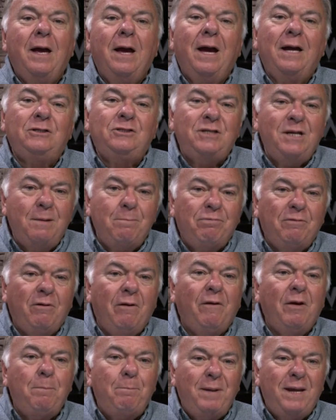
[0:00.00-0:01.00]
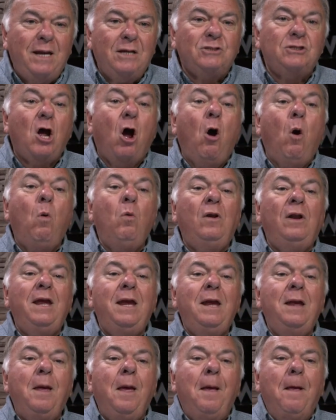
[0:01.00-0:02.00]
a temporary peace.
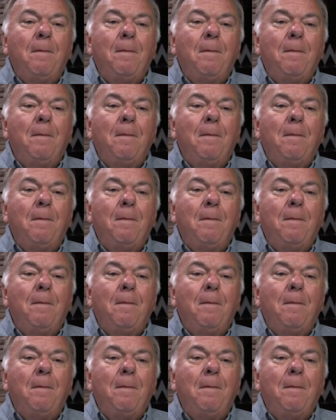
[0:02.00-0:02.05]
Only